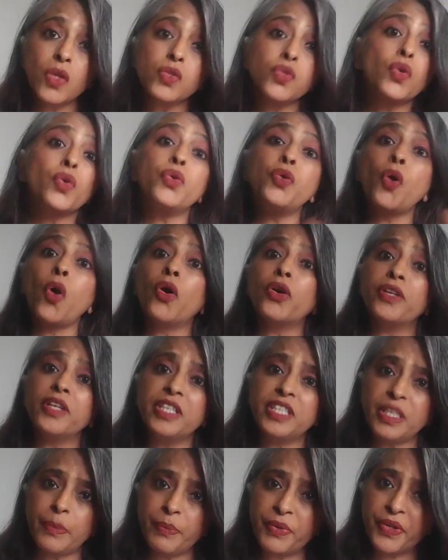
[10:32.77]
So your
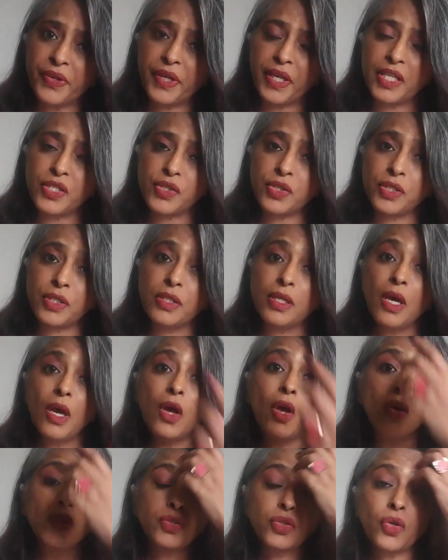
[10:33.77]
interpretation,
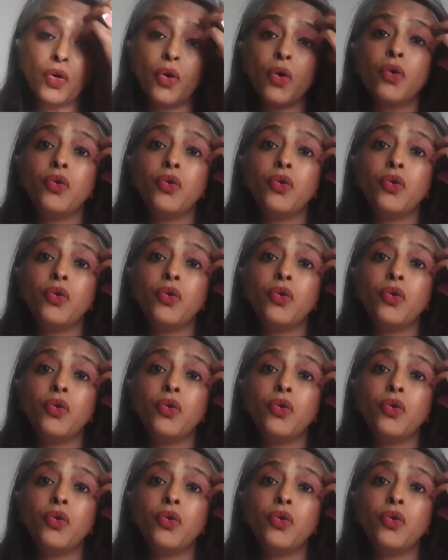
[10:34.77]
so